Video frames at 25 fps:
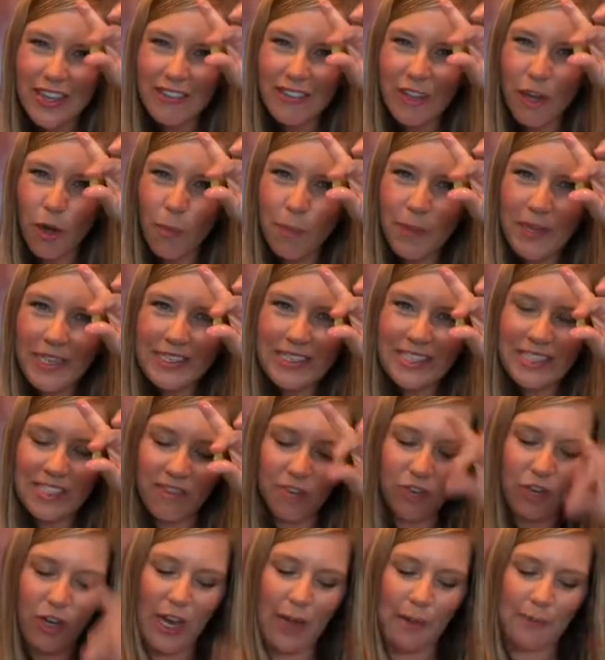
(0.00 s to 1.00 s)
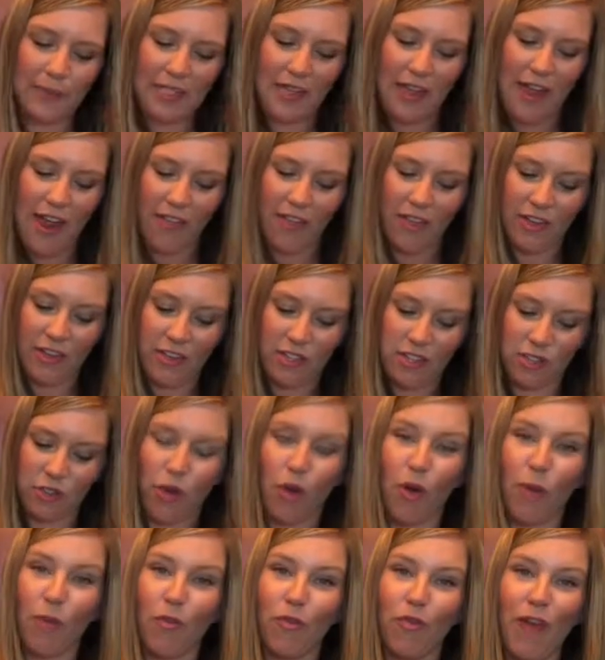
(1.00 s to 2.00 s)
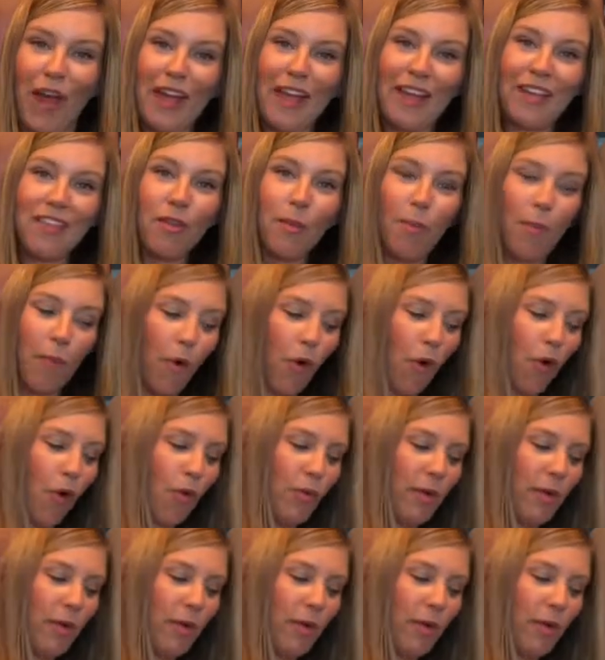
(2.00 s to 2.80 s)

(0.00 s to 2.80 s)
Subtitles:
little pieces of grapes. And just throw them right in the bowl